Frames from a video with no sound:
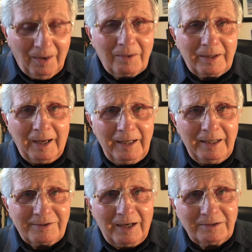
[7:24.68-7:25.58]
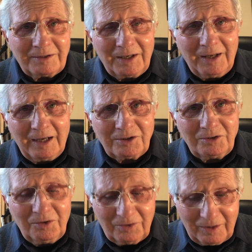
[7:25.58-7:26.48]
Okay, he'd say to the nation,
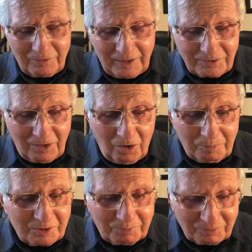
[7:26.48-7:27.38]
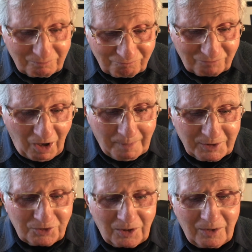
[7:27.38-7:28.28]
you think things are hopeless, but I'm
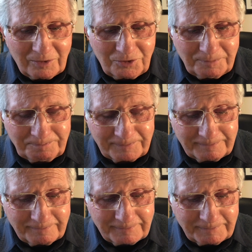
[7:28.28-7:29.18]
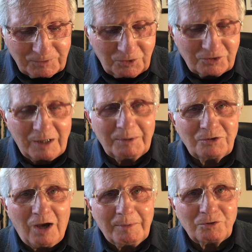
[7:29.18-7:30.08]
in charge. You say my
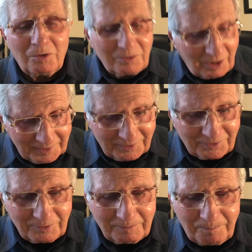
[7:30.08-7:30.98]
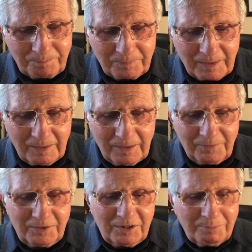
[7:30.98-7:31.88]
time is wrong? No, it isn't.
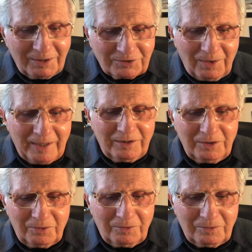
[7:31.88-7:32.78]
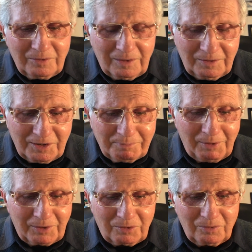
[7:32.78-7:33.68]
This is my sign to you, this
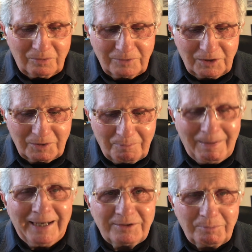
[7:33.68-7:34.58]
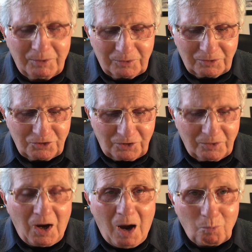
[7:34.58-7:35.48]
miracle, this amazing miracle to show
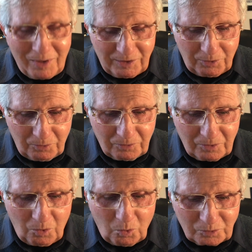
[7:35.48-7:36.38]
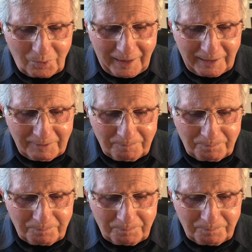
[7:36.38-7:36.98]
you I'm with you all the way.